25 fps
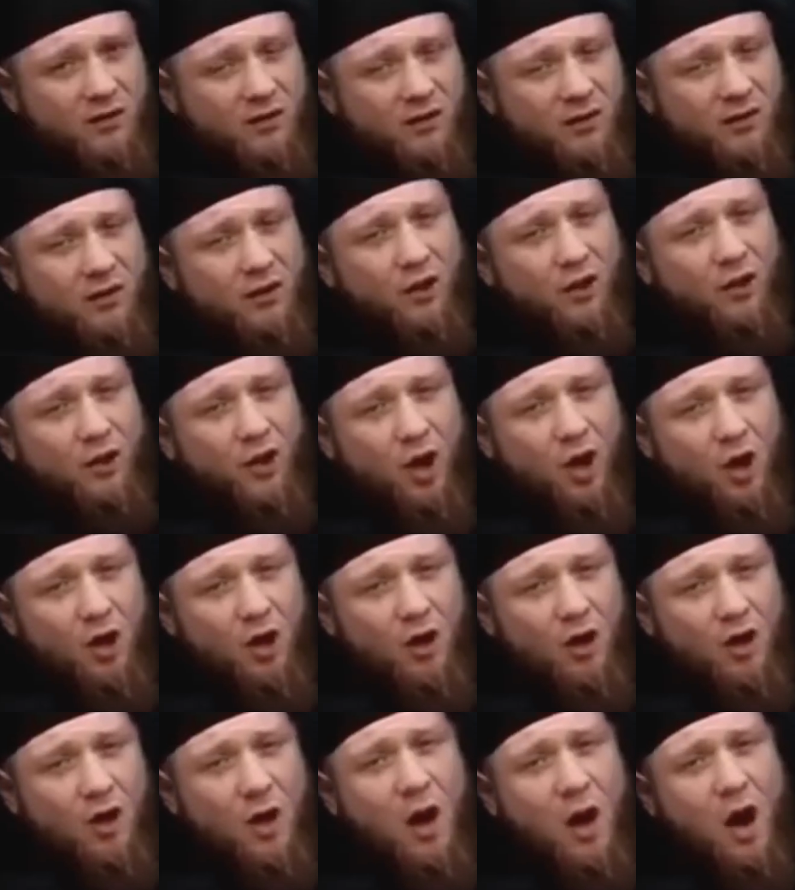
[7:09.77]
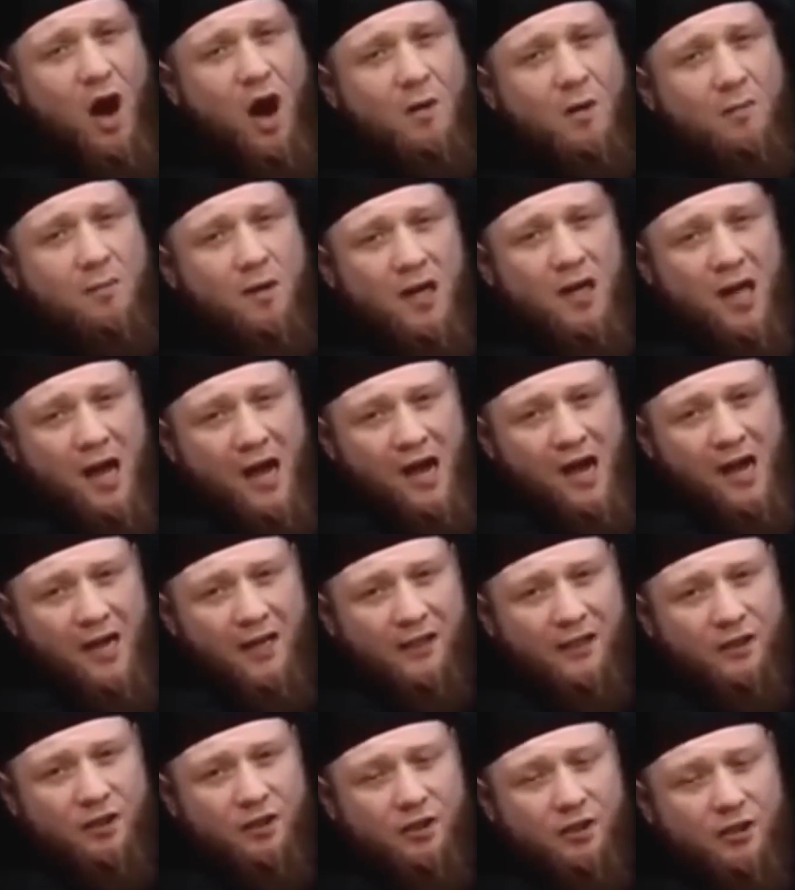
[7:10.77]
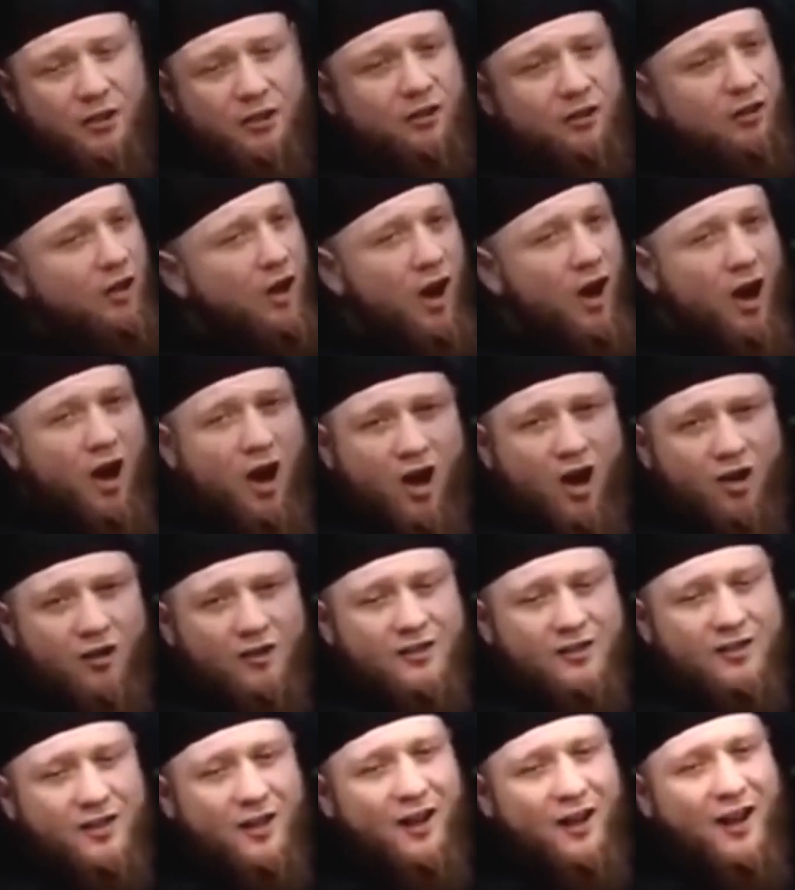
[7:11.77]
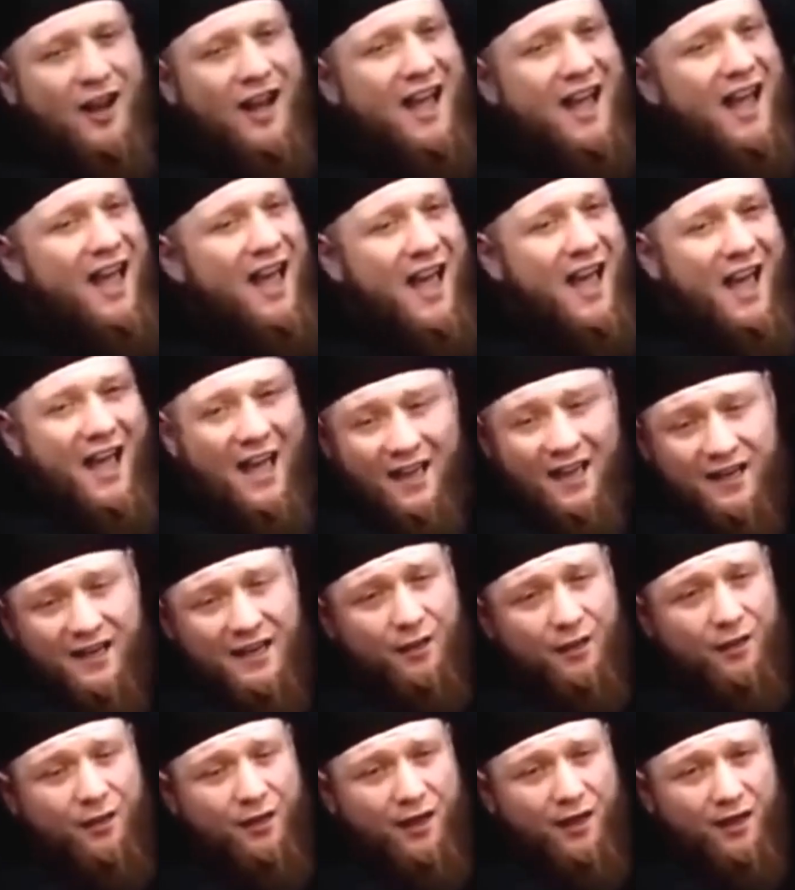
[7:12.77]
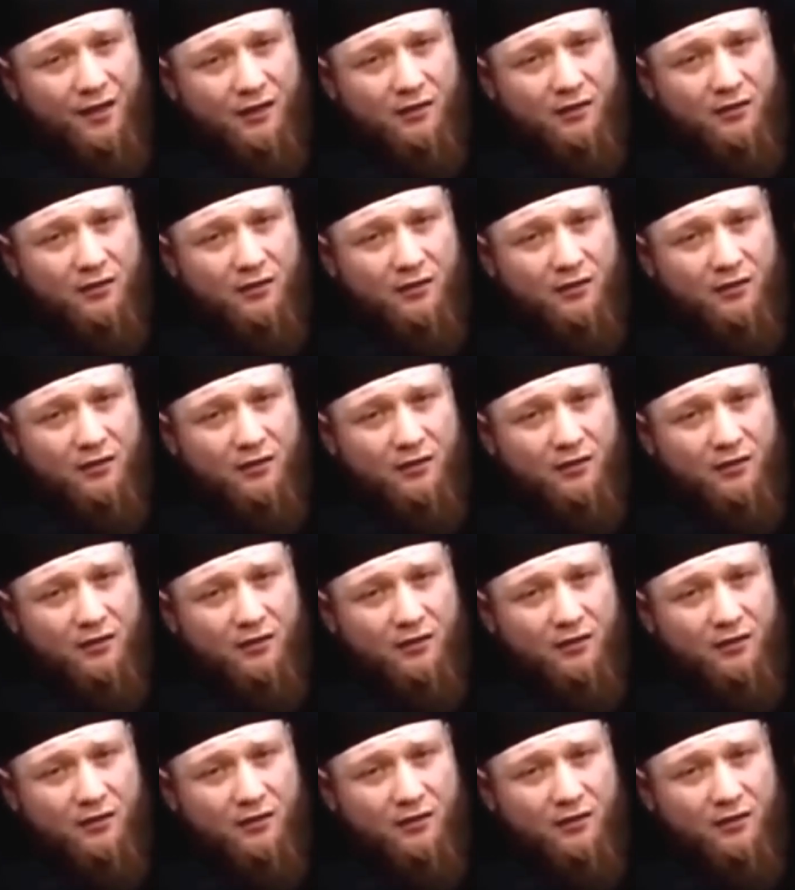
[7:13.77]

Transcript: You're not obliged to answer anything.